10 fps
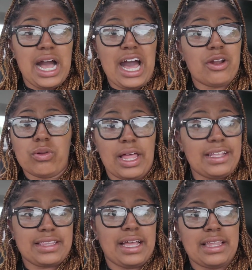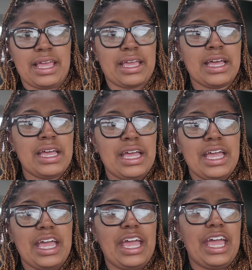I don't like that. Like
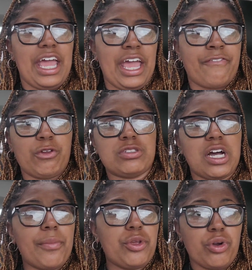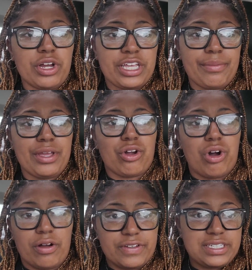if you tell me you're gonna get me a
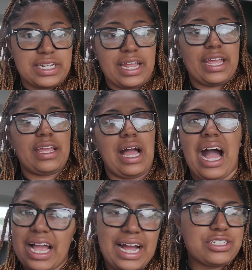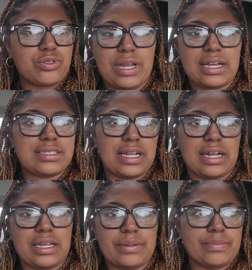coffee today, I got you next
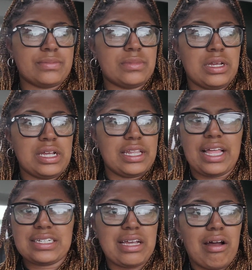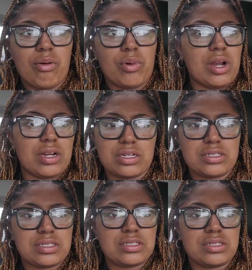time. That's how it
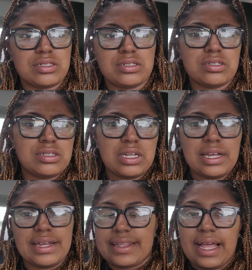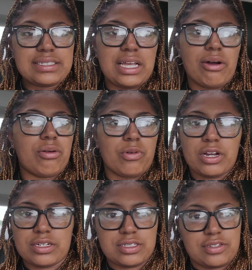works. That's how it
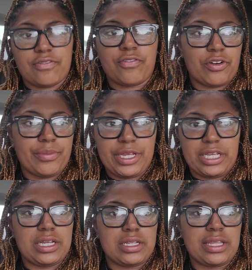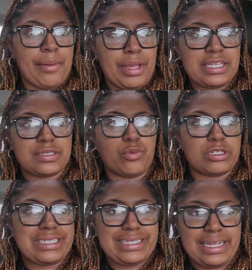works for me. That makes
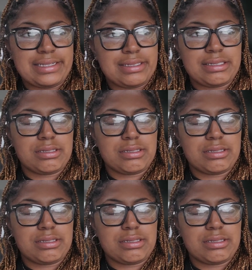more sense.